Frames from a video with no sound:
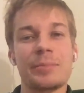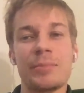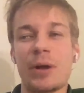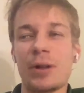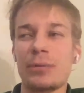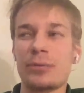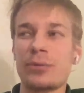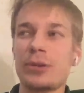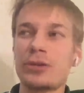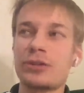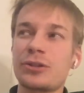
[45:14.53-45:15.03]

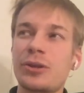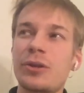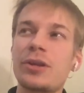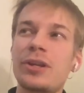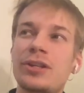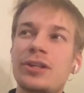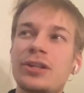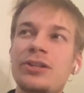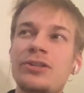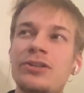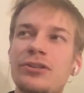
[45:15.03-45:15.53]
Well, that's not
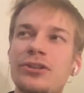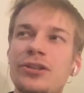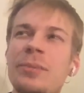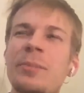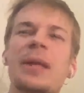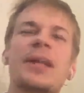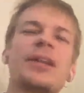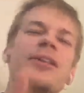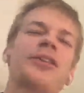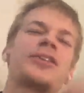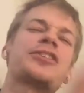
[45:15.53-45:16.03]
that interesting.
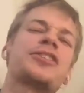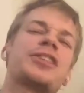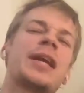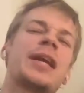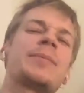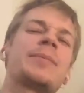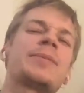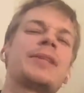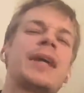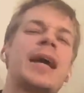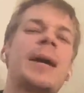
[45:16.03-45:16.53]
But at the
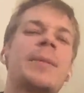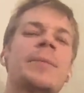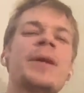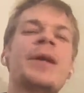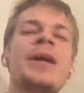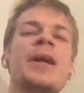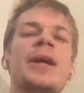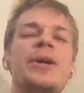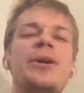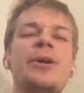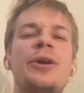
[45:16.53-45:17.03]
same time,
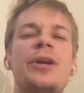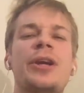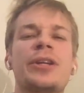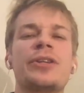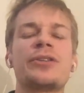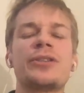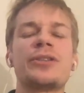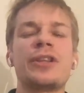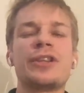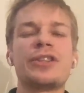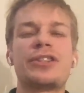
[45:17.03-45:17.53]
you
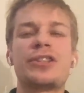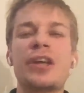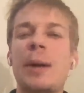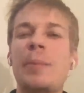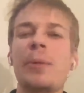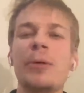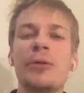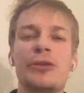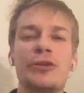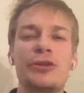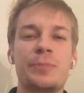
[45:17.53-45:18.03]
can
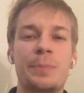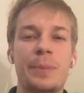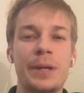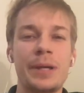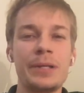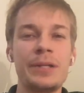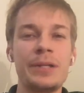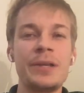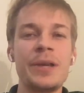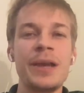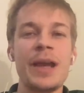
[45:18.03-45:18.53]
double the
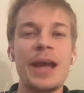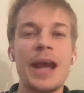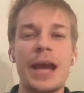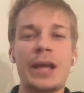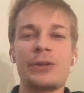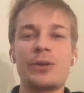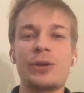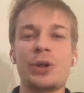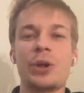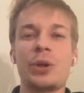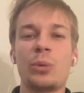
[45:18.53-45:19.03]
speed
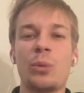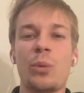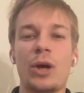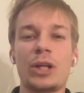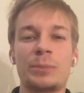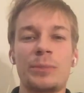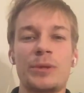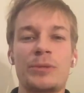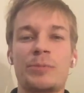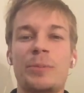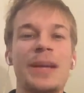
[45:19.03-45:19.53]
and you can
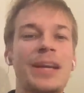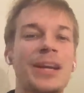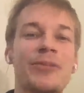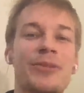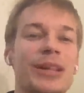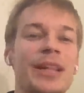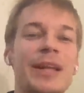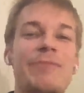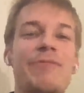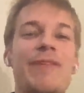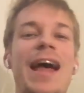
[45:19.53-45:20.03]
watch me speaking
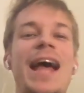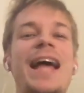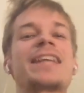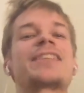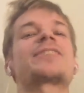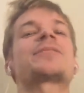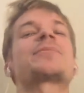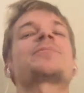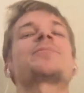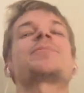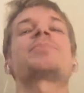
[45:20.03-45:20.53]
really
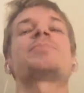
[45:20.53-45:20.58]
fast,